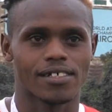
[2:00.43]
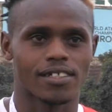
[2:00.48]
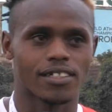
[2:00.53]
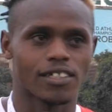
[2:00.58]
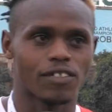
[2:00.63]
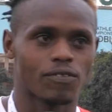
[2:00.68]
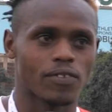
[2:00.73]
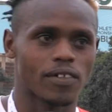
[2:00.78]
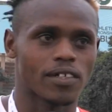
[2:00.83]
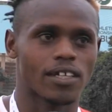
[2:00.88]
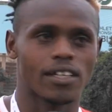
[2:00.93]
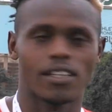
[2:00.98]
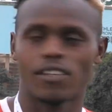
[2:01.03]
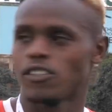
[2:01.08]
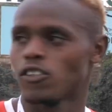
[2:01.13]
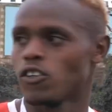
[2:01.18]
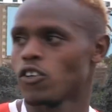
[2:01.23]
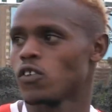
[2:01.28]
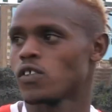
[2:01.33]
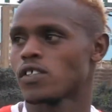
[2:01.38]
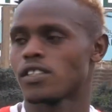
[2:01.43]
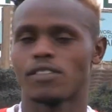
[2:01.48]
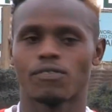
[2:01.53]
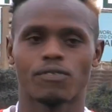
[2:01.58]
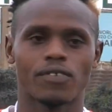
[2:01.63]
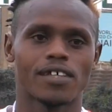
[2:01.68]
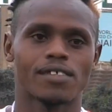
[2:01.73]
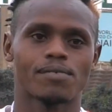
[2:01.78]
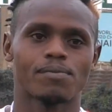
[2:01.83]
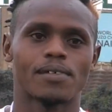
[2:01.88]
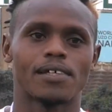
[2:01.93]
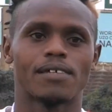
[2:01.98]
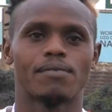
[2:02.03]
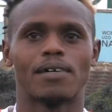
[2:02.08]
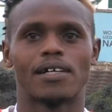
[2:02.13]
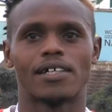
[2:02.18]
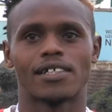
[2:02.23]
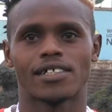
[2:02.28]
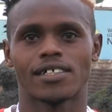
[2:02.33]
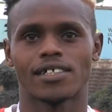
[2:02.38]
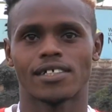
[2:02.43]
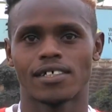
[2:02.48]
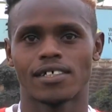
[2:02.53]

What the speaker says: He's a defender. He always defends me, but